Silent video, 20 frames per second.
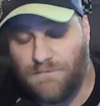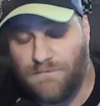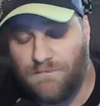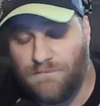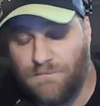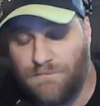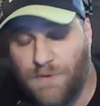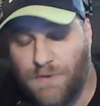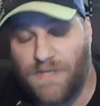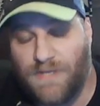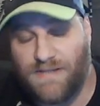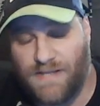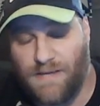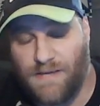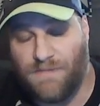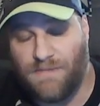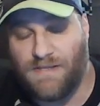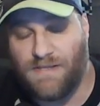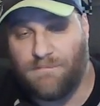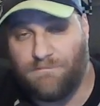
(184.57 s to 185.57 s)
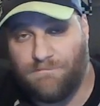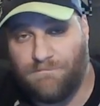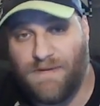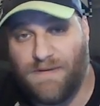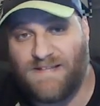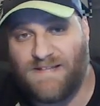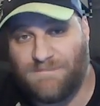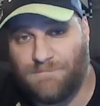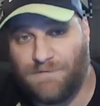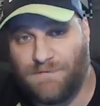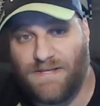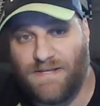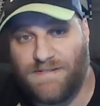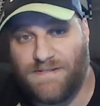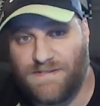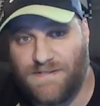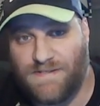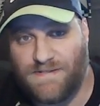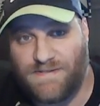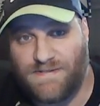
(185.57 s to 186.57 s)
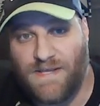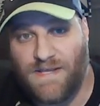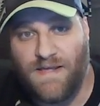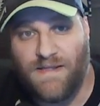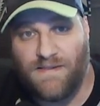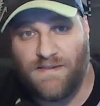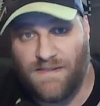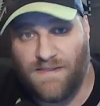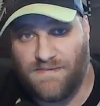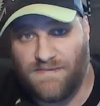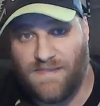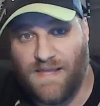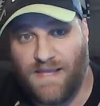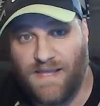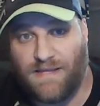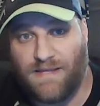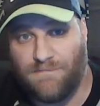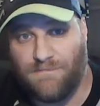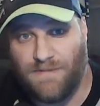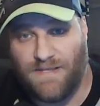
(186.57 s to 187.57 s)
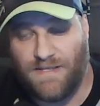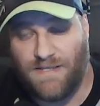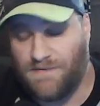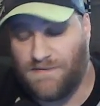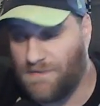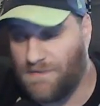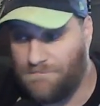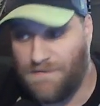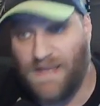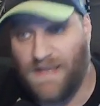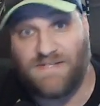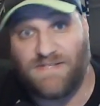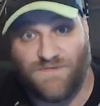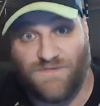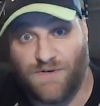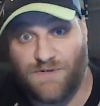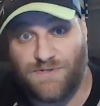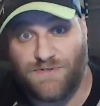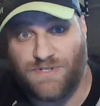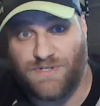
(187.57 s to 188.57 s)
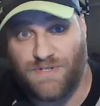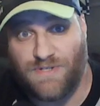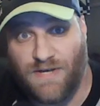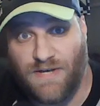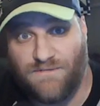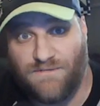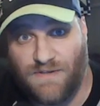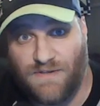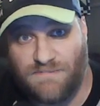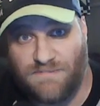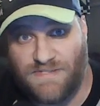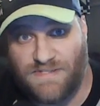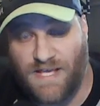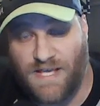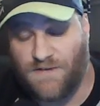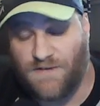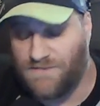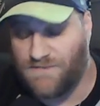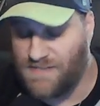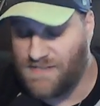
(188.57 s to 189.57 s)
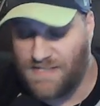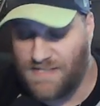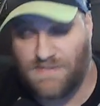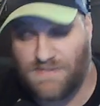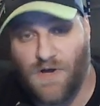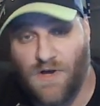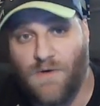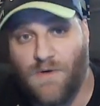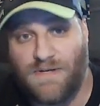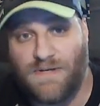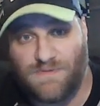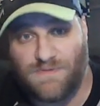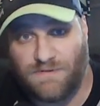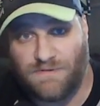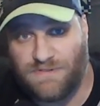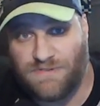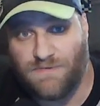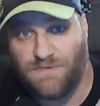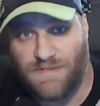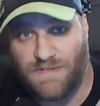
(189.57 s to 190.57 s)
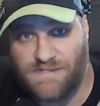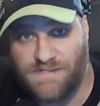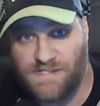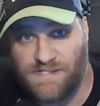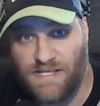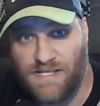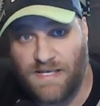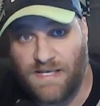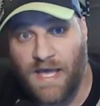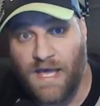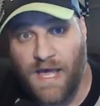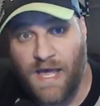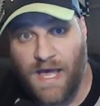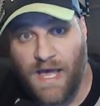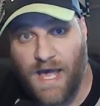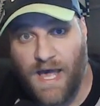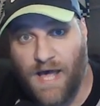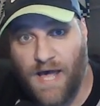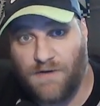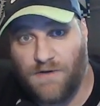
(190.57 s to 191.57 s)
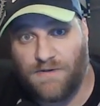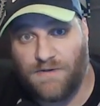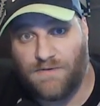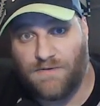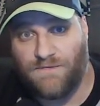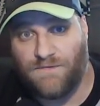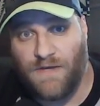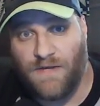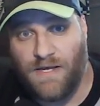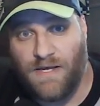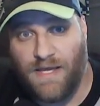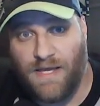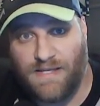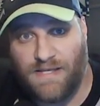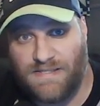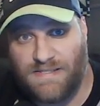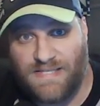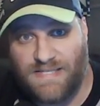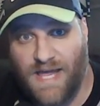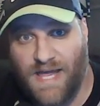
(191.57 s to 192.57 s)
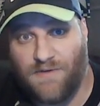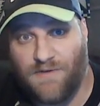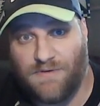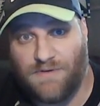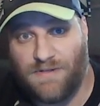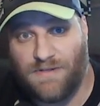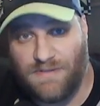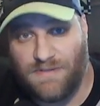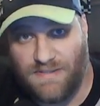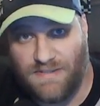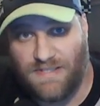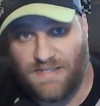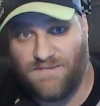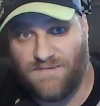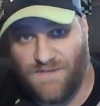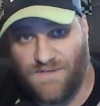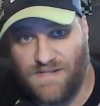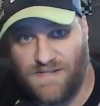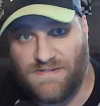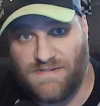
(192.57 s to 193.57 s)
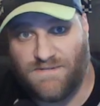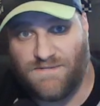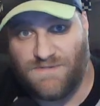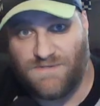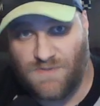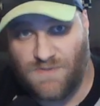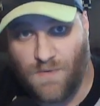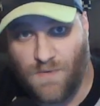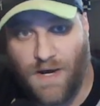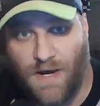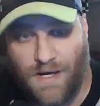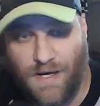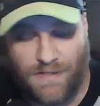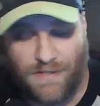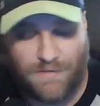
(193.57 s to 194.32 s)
putting them in the best places that they can be the best version of themselves, and that's always what you want to see out of a sound defensive squad.